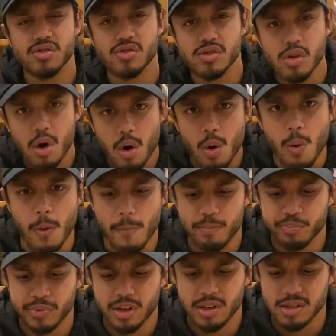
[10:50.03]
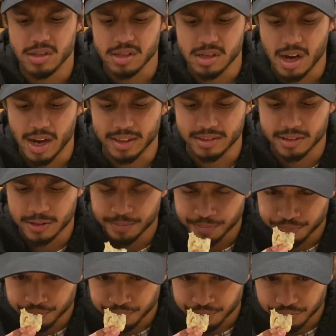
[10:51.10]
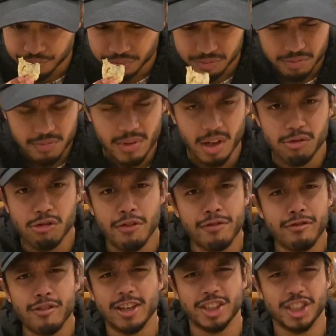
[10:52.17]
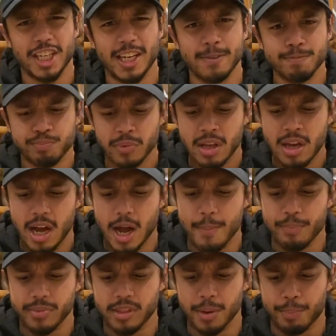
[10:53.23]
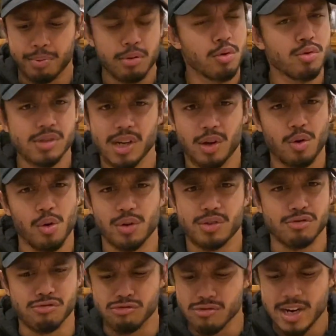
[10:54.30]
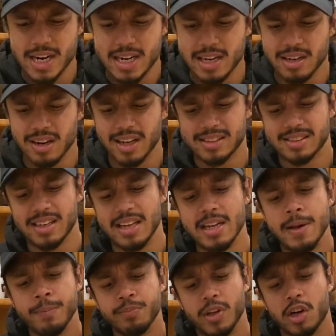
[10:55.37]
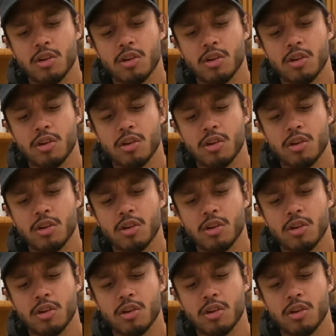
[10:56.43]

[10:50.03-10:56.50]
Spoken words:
so nice, refreshing. The prawns are cooked really nicely. The